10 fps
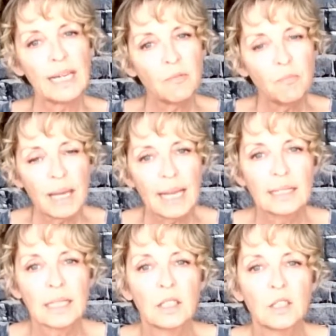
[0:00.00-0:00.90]
of
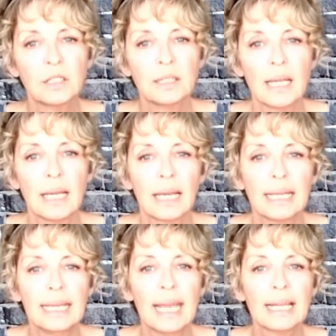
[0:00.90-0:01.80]
Pentacles
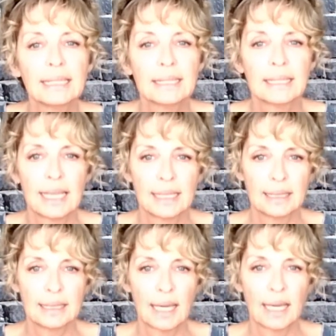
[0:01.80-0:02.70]
gets
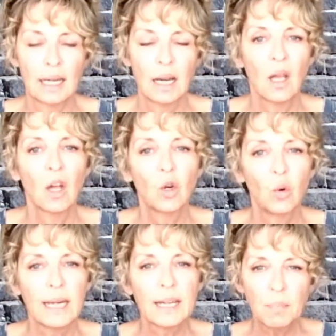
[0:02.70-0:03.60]
things done.
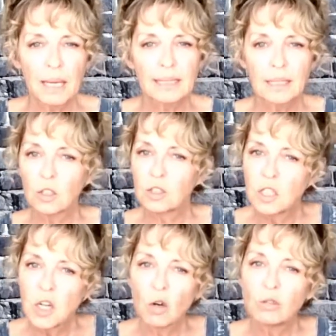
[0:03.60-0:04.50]
Queen of Pentacles
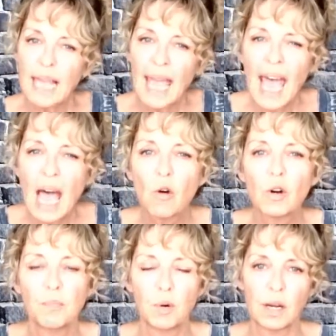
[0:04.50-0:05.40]
knows how
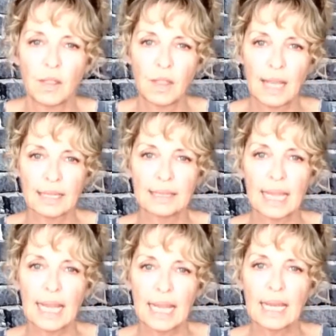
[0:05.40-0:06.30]
to put things
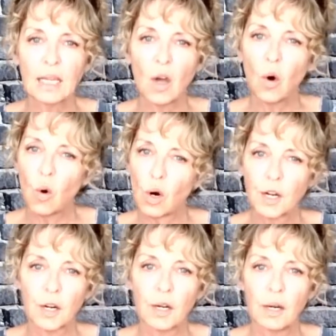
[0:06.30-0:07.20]
in
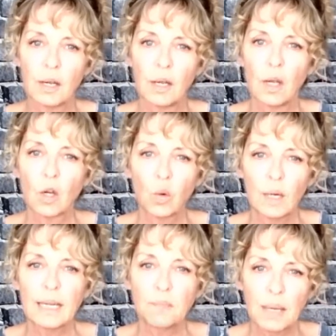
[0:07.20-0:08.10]
order.
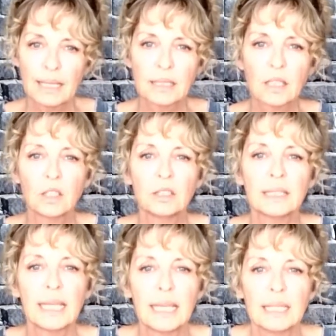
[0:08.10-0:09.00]
Queen of Pentacles
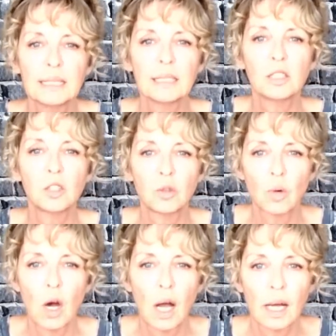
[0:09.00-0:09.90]
is
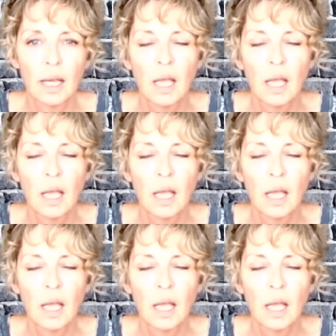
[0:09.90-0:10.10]
strong.